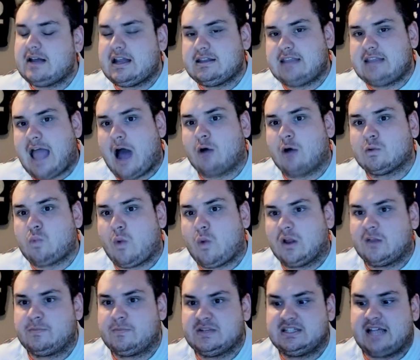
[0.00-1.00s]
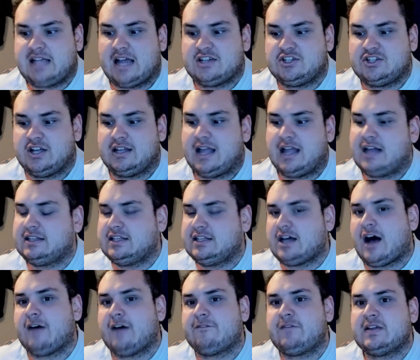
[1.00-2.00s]
down 1 possession, and the
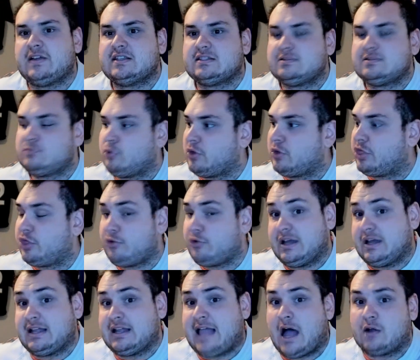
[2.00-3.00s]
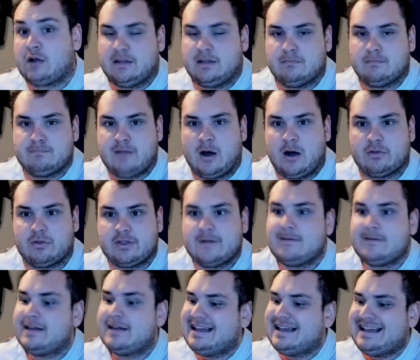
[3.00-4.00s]
offense was 3 and out in both.
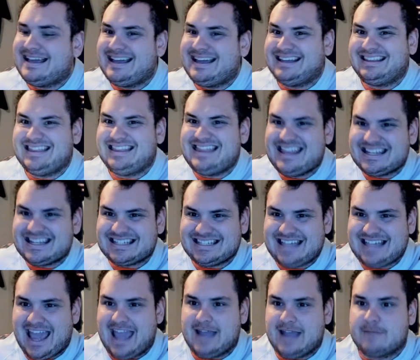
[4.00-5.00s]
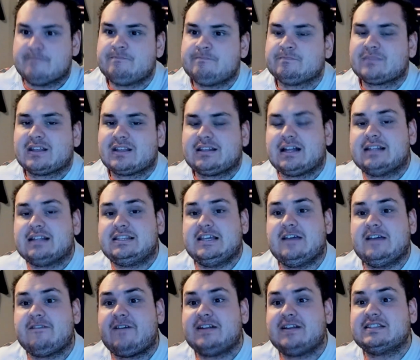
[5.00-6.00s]
In this game, the
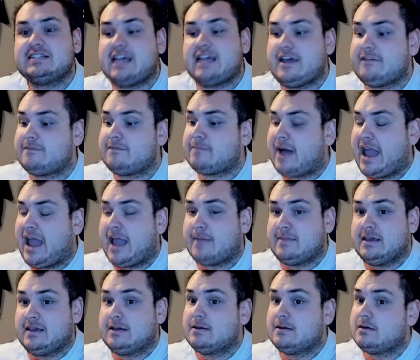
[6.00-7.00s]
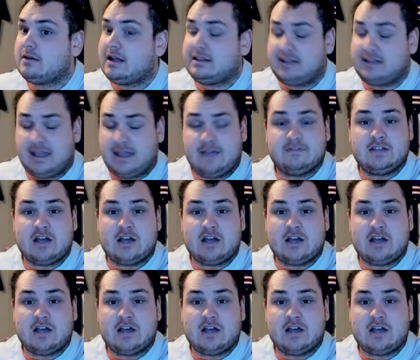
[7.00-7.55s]
defense gave Miami and gave the